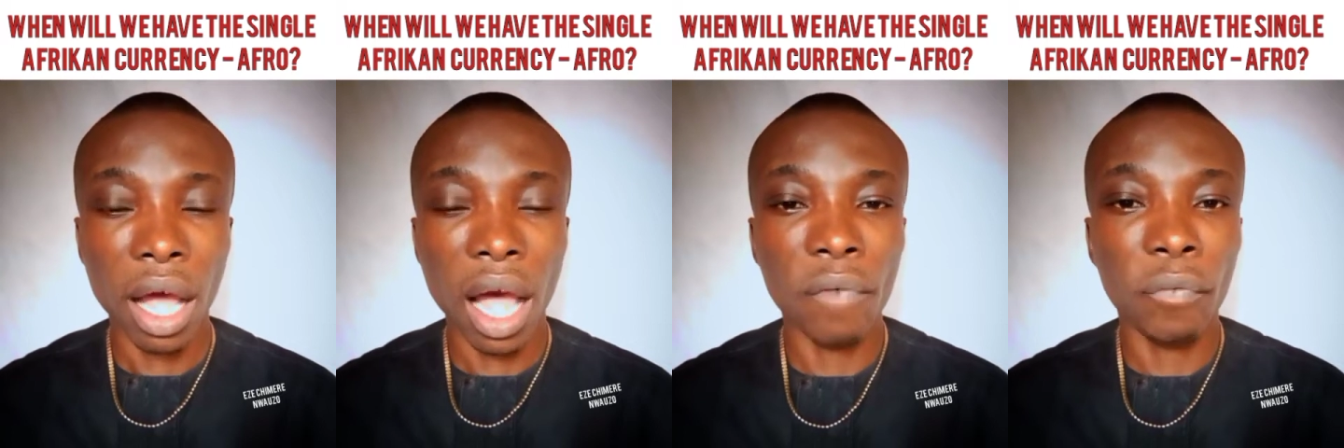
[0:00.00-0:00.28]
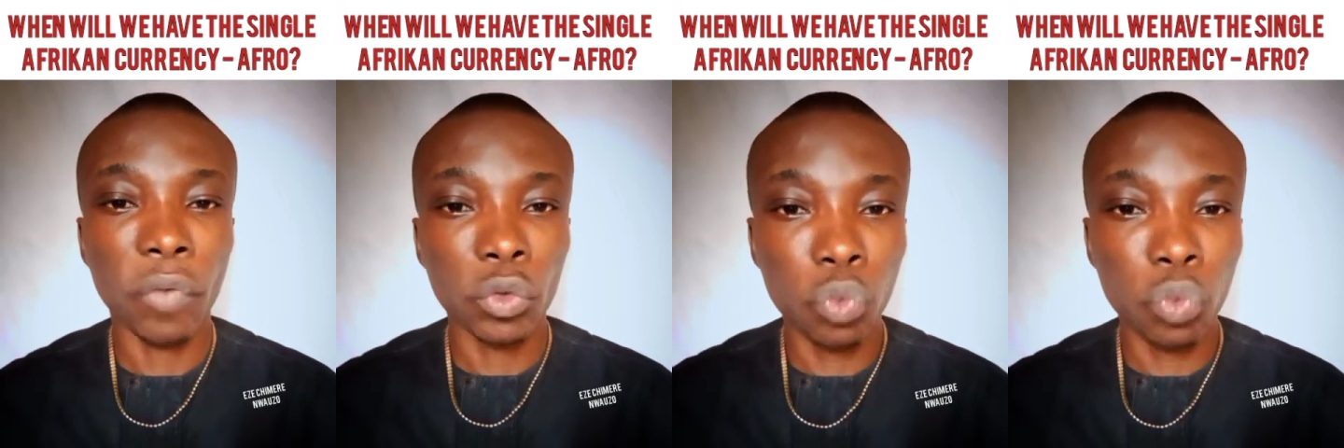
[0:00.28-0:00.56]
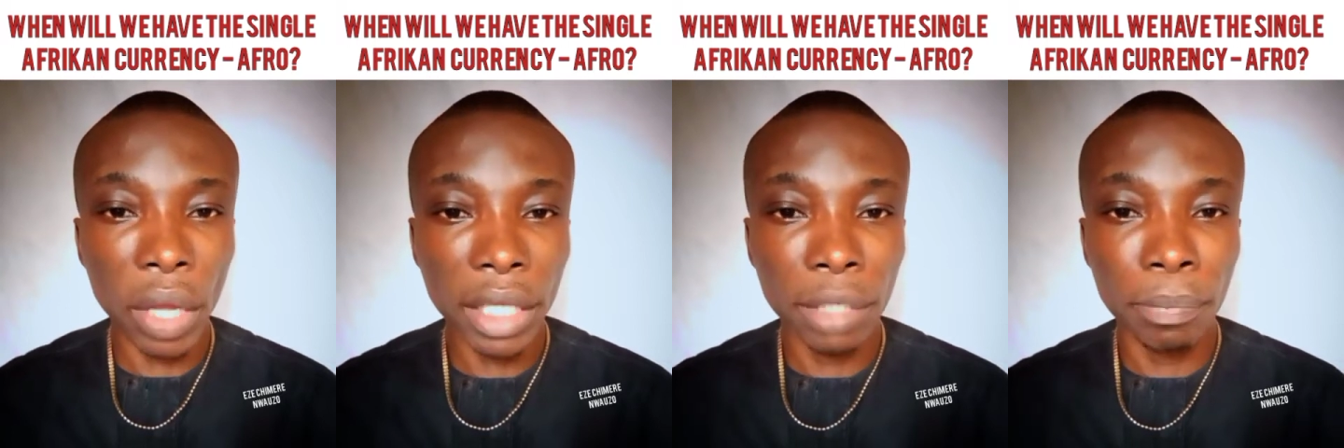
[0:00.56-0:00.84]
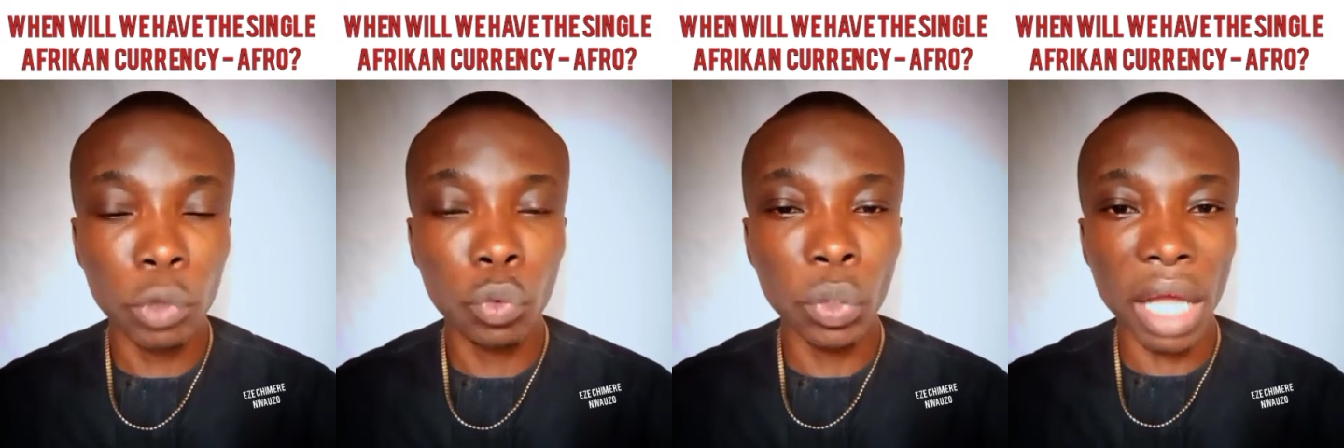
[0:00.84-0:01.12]
and for
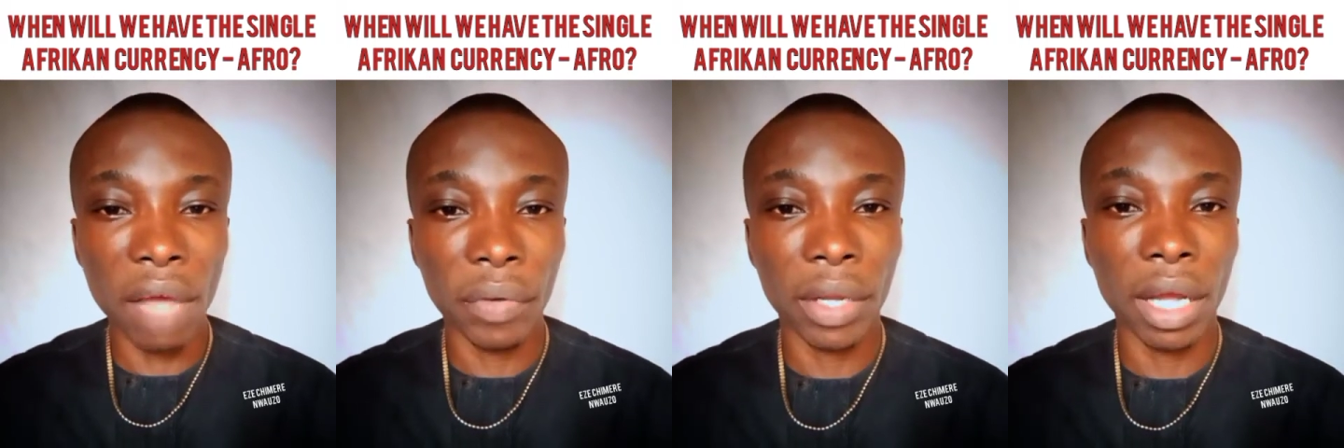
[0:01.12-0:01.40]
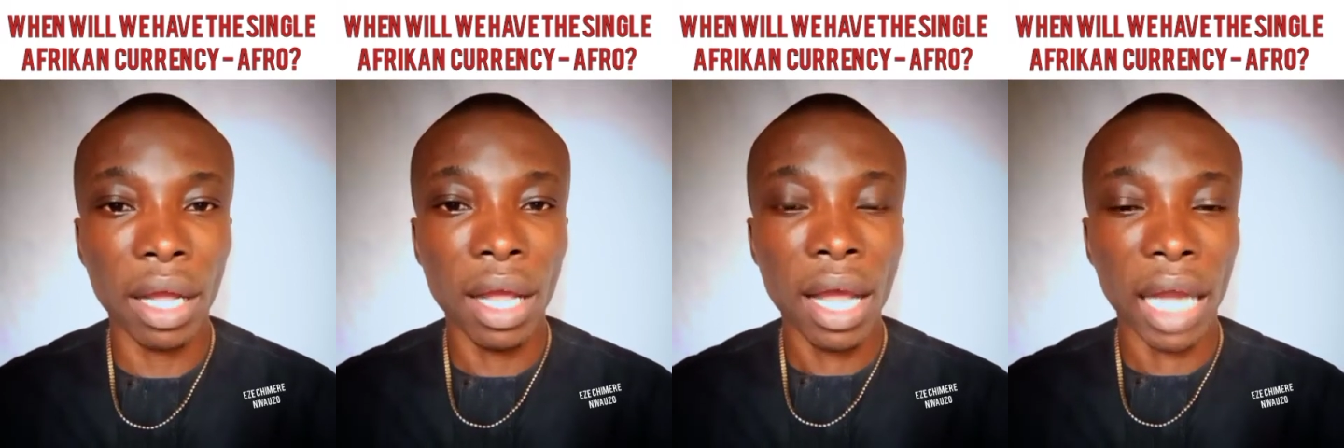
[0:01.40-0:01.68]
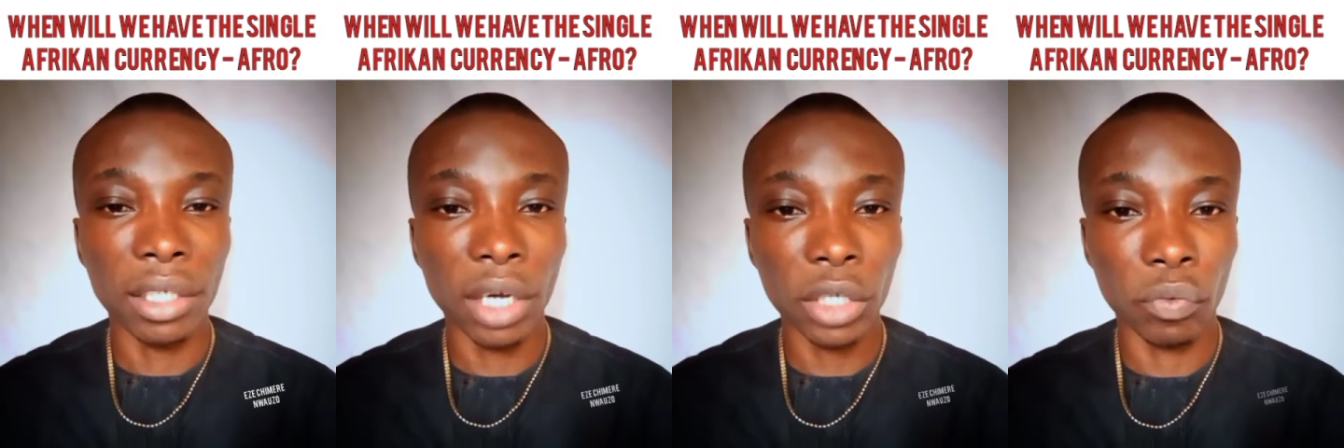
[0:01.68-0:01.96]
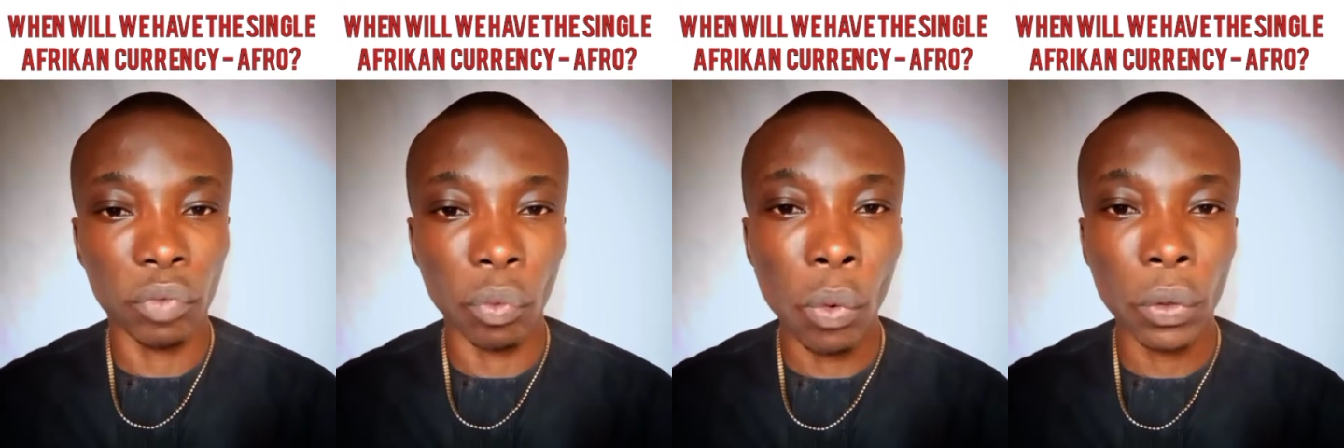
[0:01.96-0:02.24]
trade between Africa and the rest
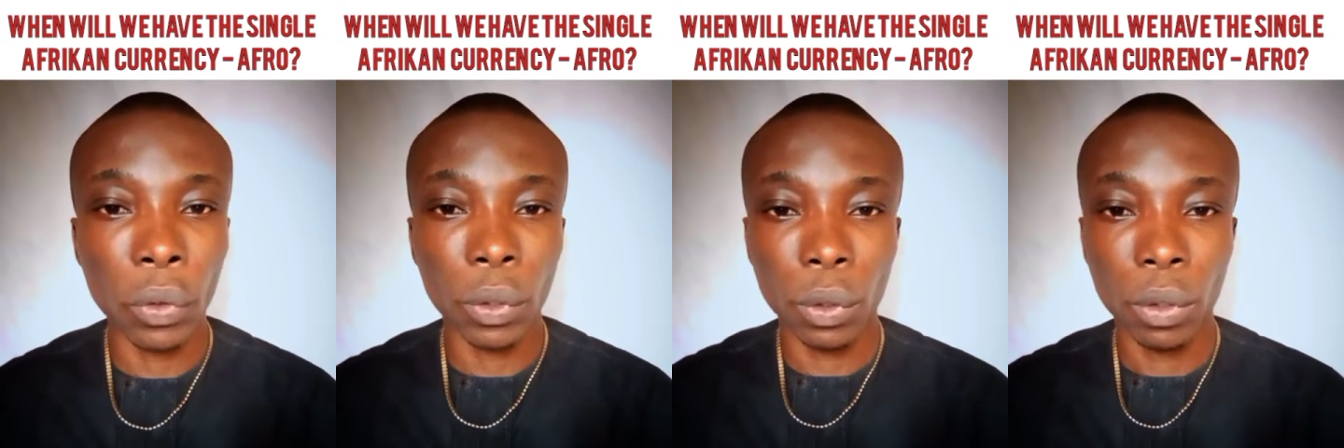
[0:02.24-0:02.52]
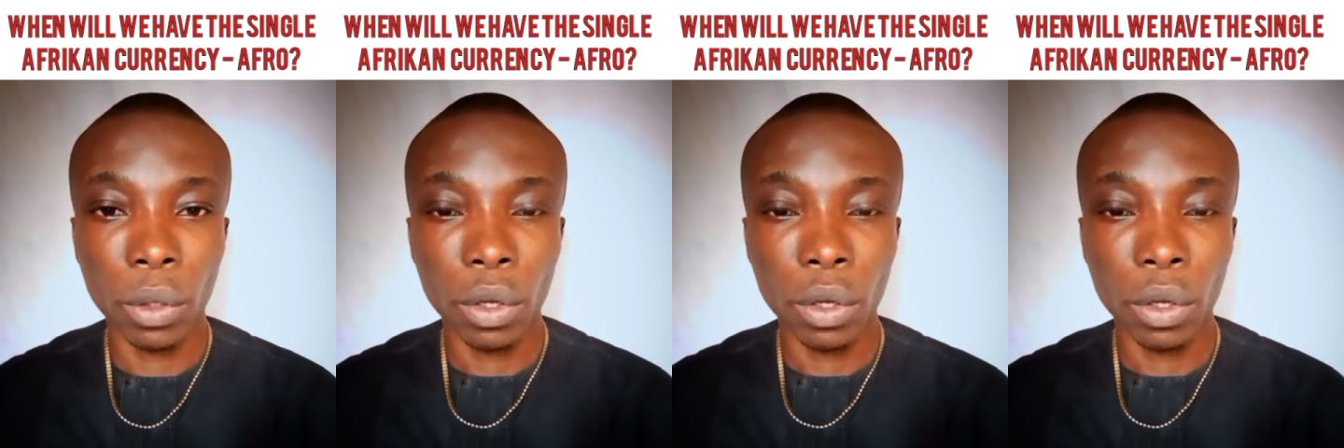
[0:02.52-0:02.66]
of the world?